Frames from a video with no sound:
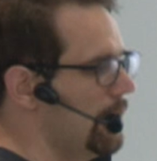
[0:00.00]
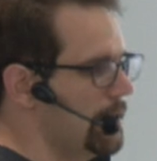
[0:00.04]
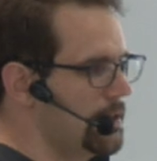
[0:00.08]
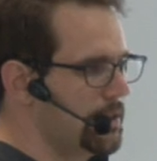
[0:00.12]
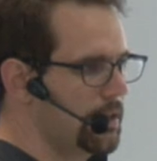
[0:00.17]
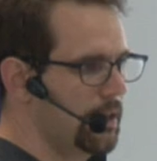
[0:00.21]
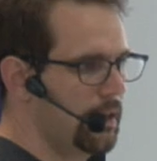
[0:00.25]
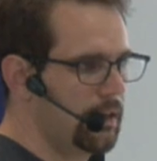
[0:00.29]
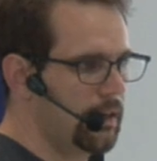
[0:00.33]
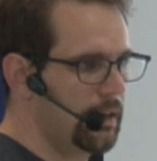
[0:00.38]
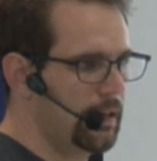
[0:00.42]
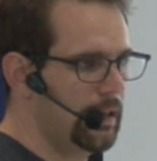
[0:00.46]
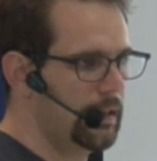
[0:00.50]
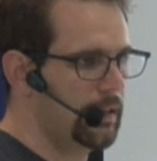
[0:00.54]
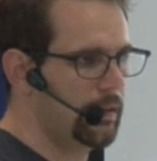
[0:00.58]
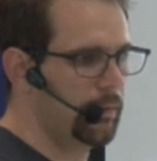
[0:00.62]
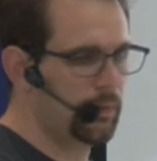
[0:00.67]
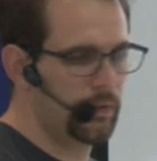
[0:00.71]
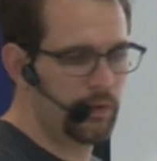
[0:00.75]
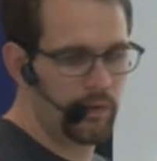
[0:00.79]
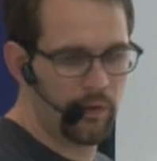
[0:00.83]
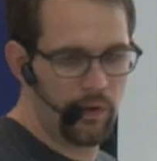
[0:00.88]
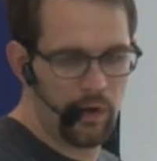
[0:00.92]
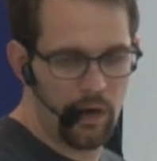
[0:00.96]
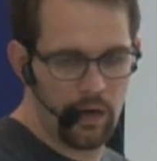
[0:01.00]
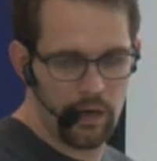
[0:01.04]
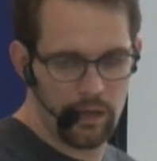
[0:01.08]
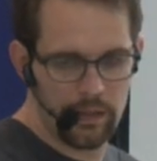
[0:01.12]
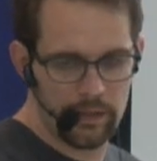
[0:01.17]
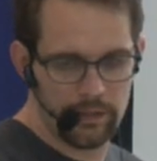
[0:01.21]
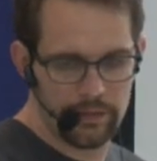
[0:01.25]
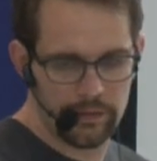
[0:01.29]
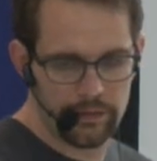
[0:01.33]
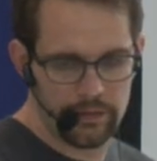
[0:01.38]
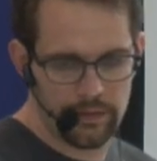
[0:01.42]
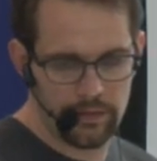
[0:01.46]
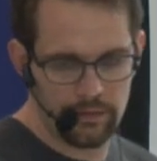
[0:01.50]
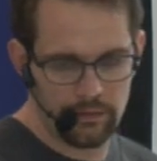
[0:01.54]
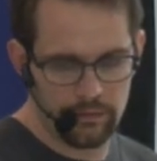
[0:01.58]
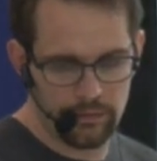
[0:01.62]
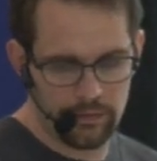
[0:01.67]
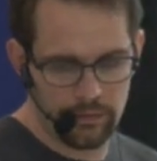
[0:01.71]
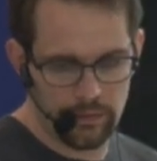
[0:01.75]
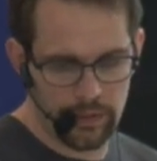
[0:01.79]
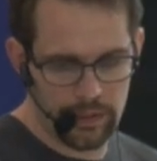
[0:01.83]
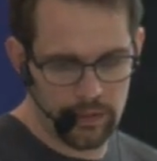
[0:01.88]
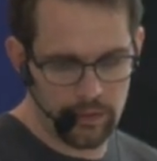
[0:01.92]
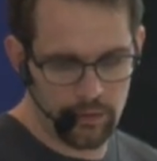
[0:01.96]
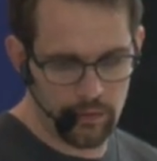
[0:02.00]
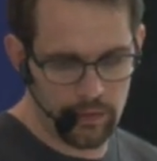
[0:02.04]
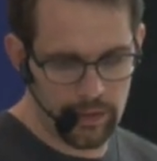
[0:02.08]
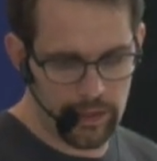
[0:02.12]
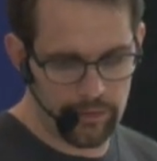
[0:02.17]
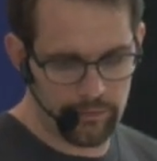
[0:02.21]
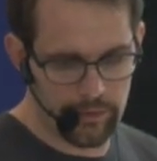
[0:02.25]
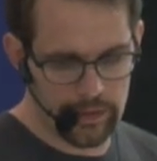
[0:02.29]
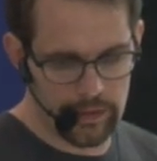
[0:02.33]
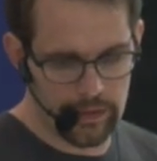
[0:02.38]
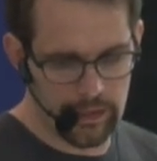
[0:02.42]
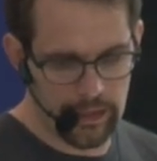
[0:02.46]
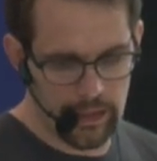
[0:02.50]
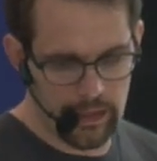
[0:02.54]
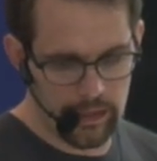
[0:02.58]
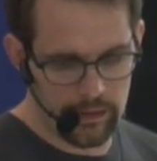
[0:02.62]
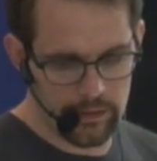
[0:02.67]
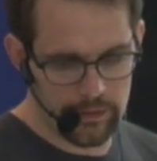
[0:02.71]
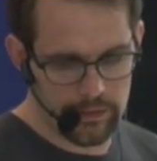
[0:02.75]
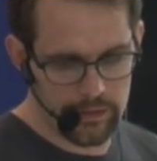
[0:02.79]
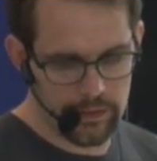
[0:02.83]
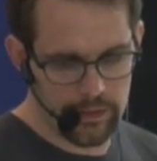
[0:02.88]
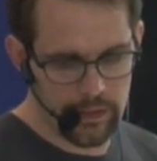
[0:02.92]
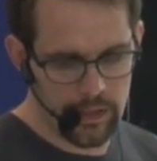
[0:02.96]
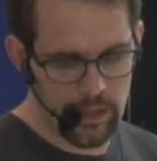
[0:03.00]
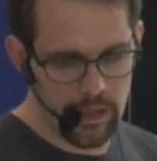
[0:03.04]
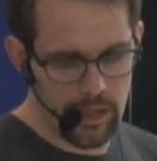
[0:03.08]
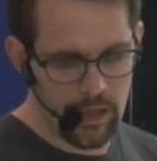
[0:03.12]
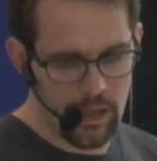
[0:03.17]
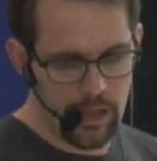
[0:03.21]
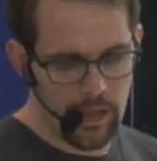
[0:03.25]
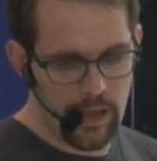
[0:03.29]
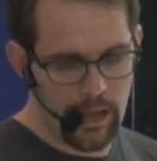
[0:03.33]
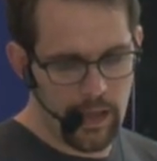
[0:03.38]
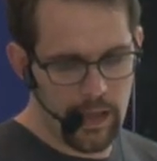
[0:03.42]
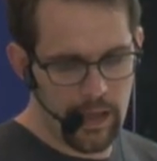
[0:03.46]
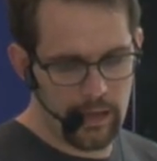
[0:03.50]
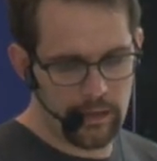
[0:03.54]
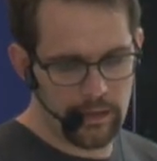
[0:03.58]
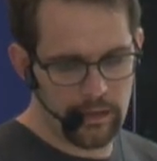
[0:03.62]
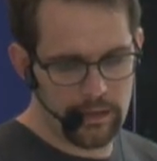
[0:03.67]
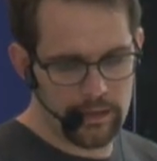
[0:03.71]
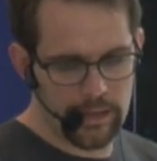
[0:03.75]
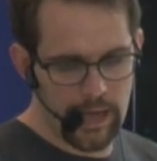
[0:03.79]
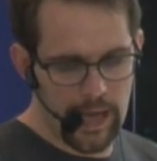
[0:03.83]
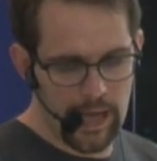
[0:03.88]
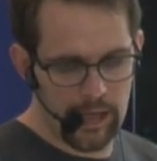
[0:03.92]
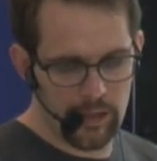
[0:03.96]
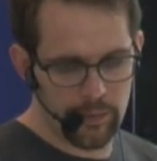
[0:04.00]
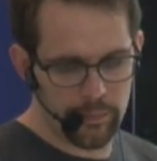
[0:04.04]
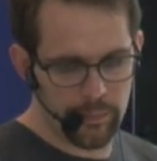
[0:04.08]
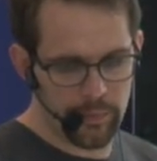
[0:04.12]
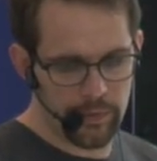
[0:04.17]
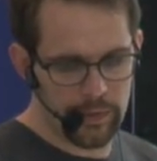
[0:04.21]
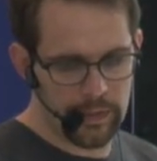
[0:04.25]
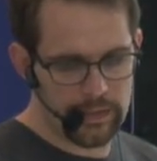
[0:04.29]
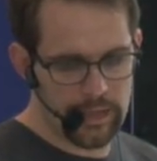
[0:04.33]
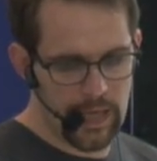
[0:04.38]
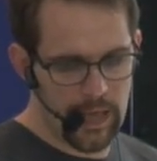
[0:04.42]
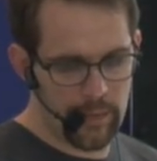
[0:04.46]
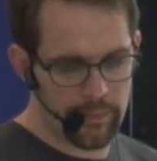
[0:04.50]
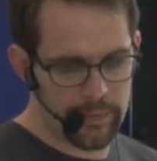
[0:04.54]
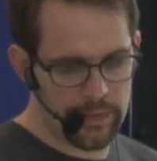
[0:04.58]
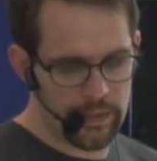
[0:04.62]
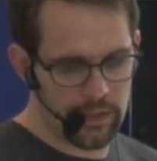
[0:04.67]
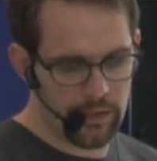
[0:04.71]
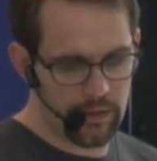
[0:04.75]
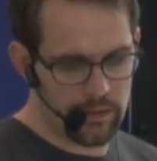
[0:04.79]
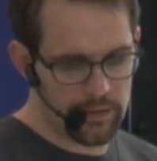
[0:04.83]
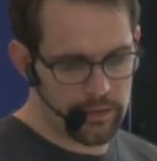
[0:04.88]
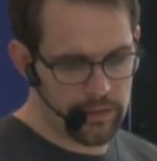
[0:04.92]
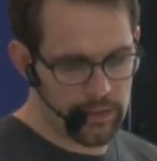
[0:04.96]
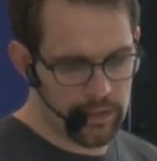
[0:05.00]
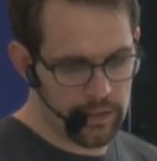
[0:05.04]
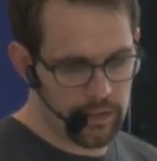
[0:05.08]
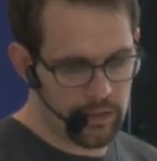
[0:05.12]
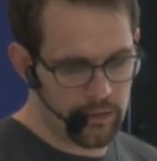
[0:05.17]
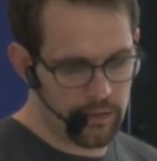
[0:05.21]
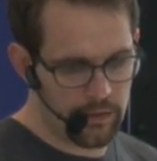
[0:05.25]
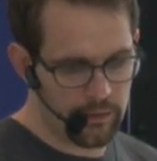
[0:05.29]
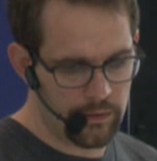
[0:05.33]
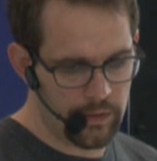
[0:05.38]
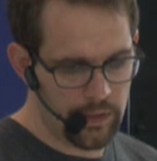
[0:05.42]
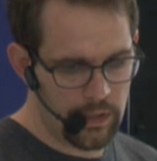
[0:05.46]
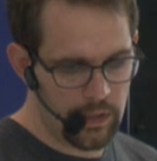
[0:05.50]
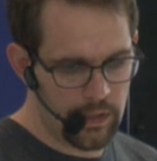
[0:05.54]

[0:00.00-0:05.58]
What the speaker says: KW args to ignore everything else, and its output is epsilon 0.